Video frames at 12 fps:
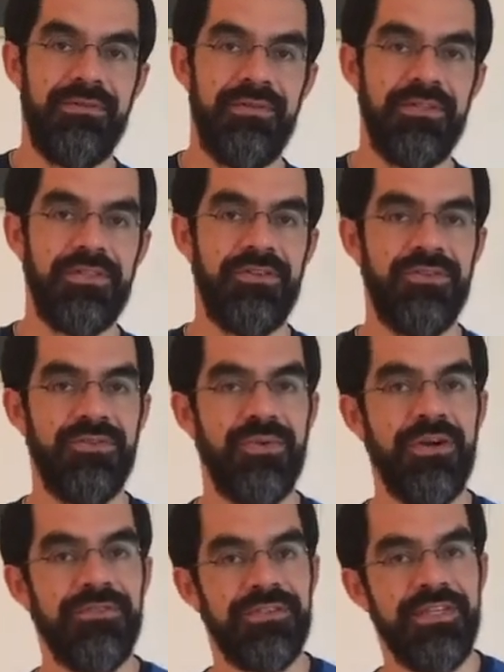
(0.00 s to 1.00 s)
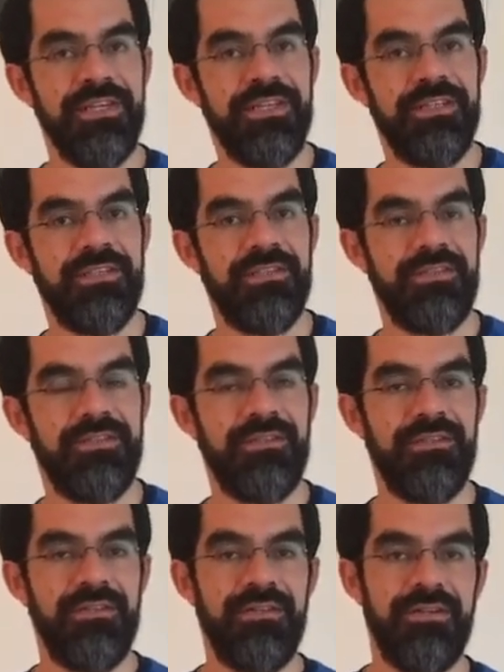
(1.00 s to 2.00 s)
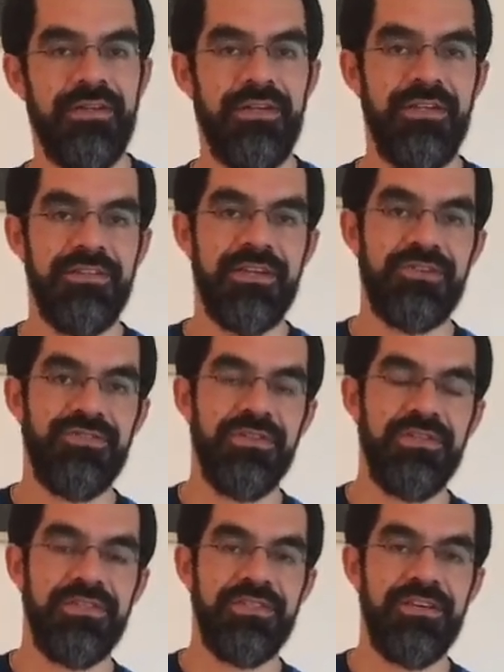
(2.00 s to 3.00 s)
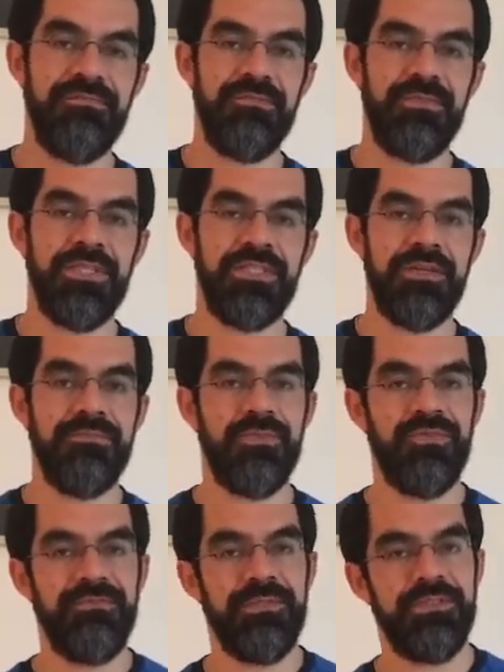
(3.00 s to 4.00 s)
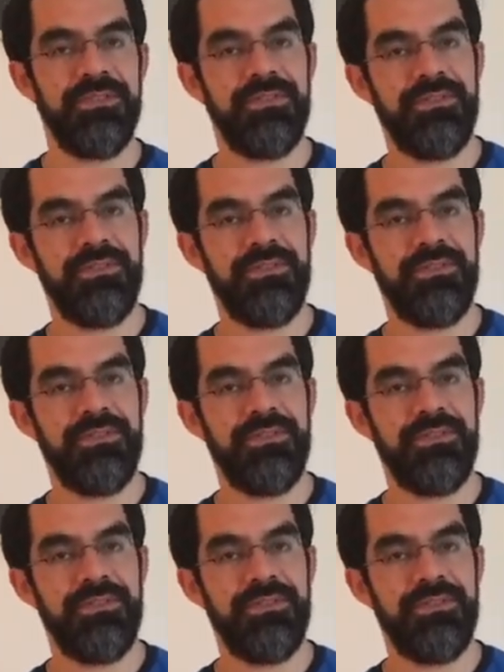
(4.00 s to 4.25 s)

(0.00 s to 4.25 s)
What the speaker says: That's another way of saying it. And it's actually the same movement.